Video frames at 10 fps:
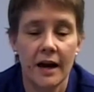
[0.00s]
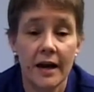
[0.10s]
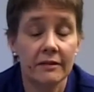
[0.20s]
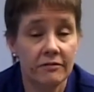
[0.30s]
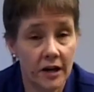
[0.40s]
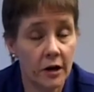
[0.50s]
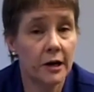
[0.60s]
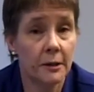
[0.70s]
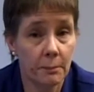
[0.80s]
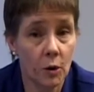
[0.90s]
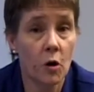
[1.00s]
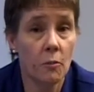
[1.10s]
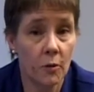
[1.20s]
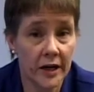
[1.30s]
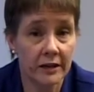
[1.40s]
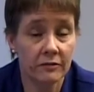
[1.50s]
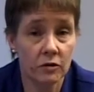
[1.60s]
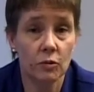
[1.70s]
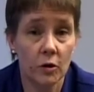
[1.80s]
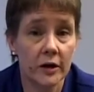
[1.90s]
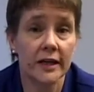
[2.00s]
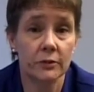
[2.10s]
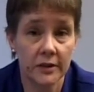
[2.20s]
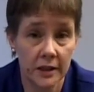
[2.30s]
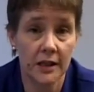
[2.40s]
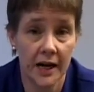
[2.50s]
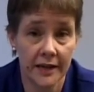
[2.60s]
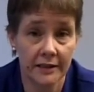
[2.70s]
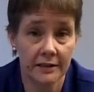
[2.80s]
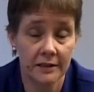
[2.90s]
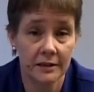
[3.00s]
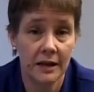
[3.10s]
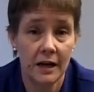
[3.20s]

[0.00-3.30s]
and very appropriate for working with clients.